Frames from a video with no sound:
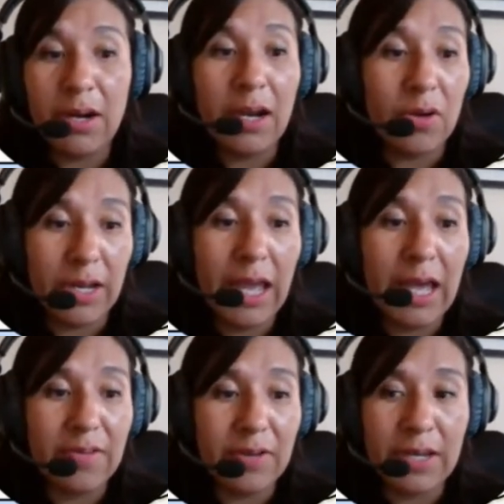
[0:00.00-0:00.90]
going to
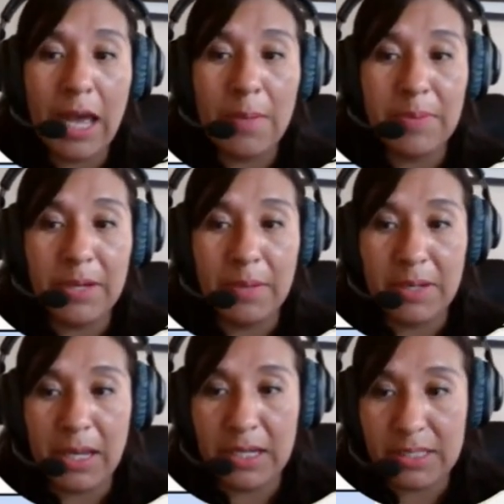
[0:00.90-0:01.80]
have an
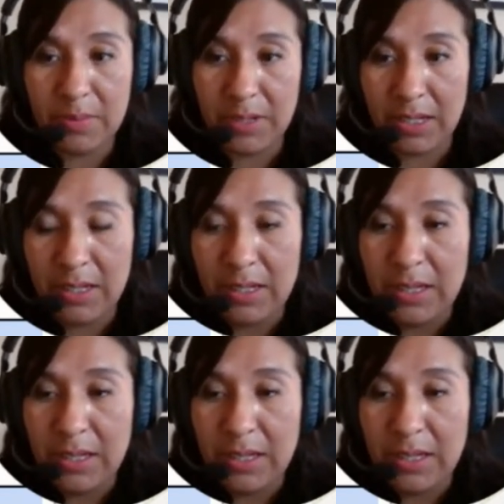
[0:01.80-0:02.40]
upcoming activity.